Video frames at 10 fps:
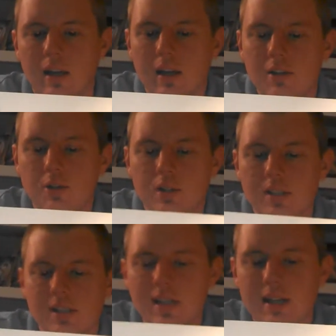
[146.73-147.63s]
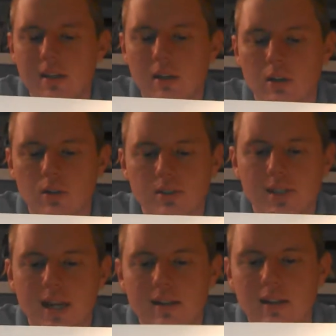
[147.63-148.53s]
As you can see, they're
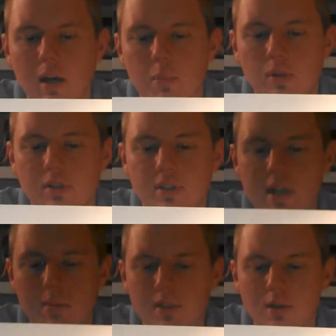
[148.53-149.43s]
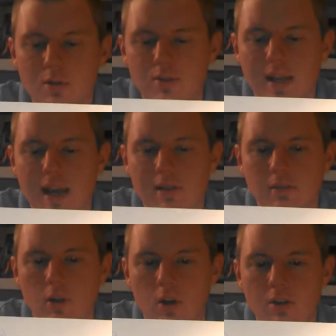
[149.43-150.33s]
standing up on their tiptoes, they have
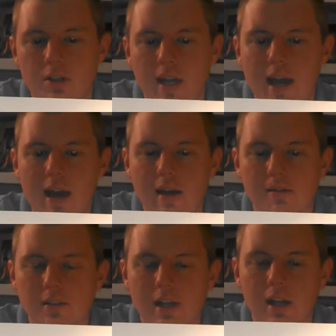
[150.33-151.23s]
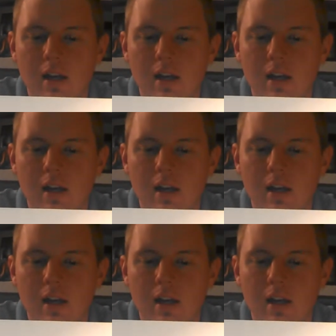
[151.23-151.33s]
large calves,